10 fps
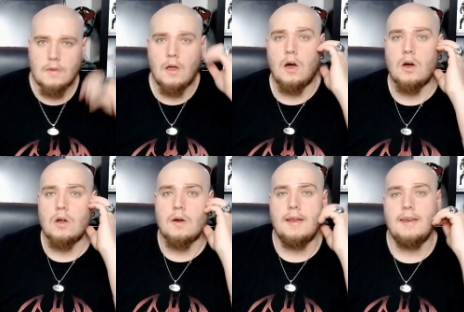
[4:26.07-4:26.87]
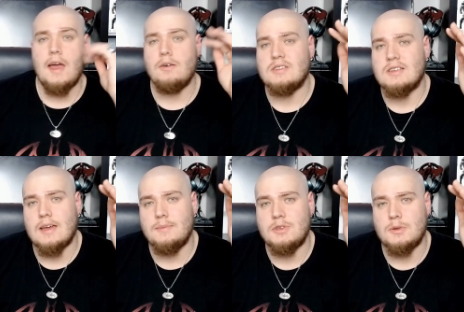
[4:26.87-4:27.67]
All right, now it's
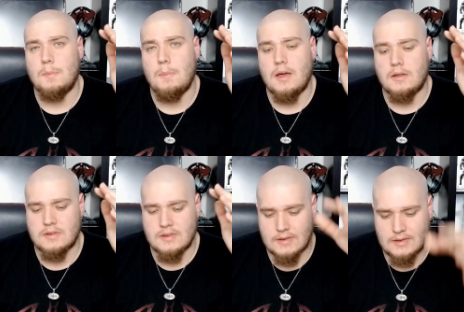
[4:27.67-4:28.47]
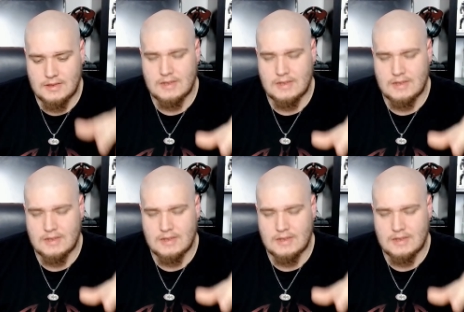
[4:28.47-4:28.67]
time to melt this